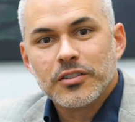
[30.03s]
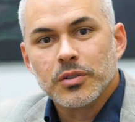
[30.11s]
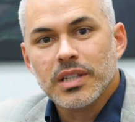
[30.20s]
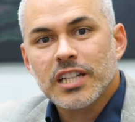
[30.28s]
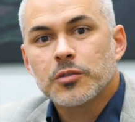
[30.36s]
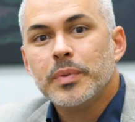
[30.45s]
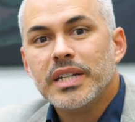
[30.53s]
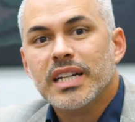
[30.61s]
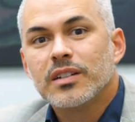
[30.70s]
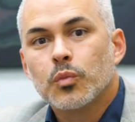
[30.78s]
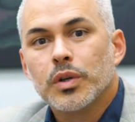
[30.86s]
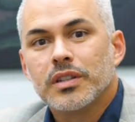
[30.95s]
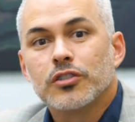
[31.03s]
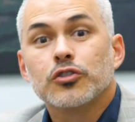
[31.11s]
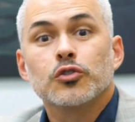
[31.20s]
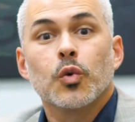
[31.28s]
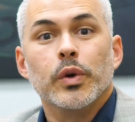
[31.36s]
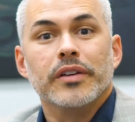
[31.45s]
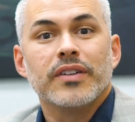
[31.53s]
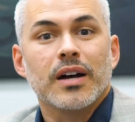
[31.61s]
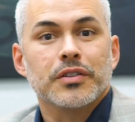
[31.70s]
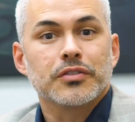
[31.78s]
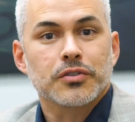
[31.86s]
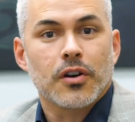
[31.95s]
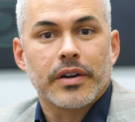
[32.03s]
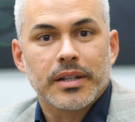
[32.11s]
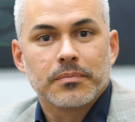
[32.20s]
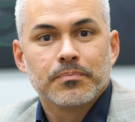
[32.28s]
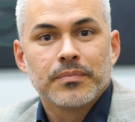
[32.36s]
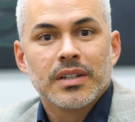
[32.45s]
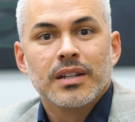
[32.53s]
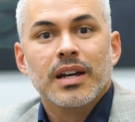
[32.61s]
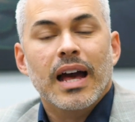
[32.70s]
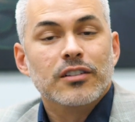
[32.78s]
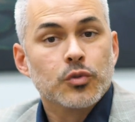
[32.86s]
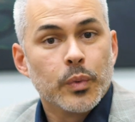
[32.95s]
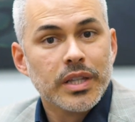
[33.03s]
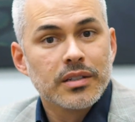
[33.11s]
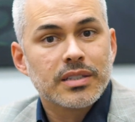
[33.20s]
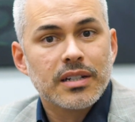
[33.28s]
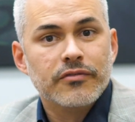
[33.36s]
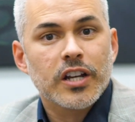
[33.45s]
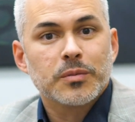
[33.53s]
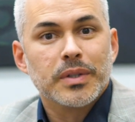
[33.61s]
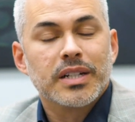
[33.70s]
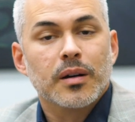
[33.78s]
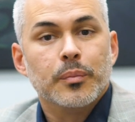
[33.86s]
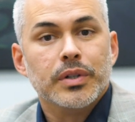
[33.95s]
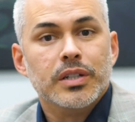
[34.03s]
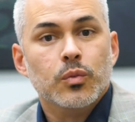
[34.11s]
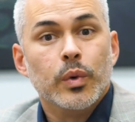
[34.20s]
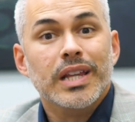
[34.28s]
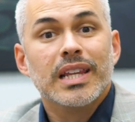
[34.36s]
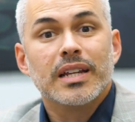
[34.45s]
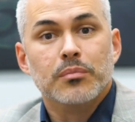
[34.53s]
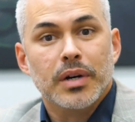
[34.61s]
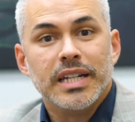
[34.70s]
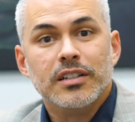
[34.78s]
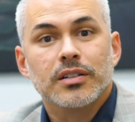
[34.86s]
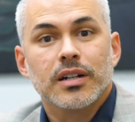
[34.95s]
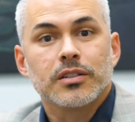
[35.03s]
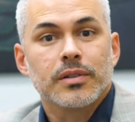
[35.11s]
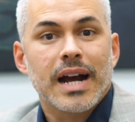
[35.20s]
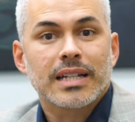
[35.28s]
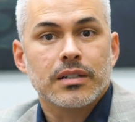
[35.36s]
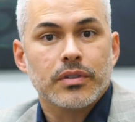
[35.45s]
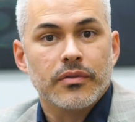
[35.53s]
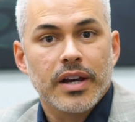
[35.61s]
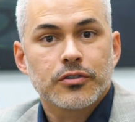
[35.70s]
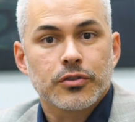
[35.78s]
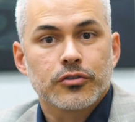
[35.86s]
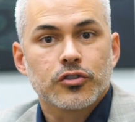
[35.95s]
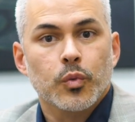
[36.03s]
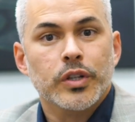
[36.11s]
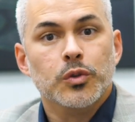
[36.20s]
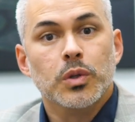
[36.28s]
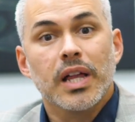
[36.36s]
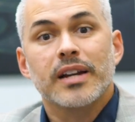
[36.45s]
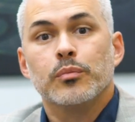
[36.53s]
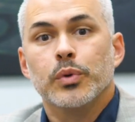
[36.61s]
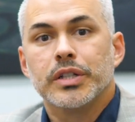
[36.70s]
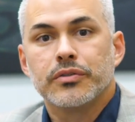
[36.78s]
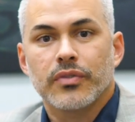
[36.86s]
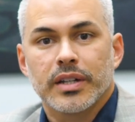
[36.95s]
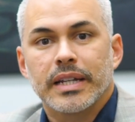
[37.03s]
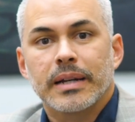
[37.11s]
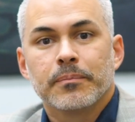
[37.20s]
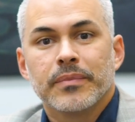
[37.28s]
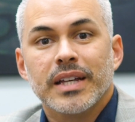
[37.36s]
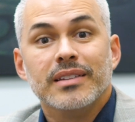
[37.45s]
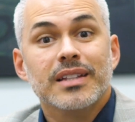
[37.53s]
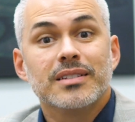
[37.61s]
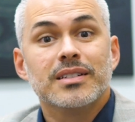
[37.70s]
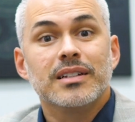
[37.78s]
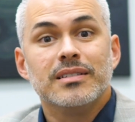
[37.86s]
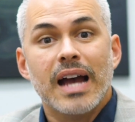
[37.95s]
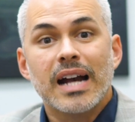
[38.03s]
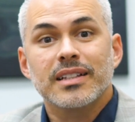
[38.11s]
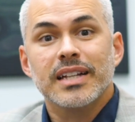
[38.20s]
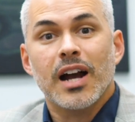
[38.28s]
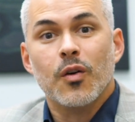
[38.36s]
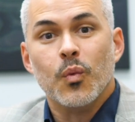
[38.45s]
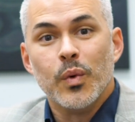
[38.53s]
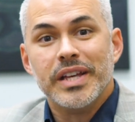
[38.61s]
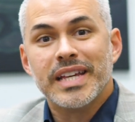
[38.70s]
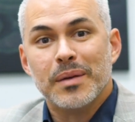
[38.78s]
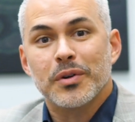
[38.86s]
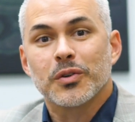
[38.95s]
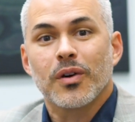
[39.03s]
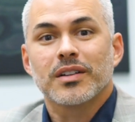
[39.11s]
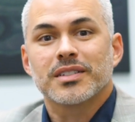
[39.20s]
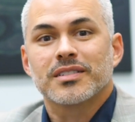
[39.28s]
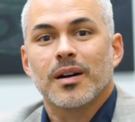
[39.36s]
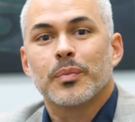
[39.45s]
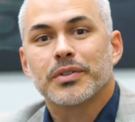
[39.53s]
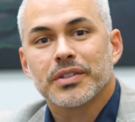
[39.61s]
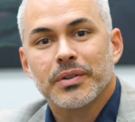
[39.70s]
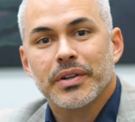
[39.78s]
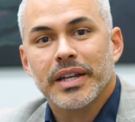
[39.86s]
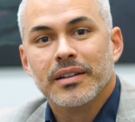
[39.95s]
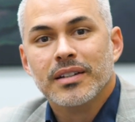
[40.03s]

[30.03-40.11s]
So let's begin with the story of how this started. As a real estate investment company, we lend money to other active investors, so we do a lot of bridge funding. And this is exactly how we came across this opportunity.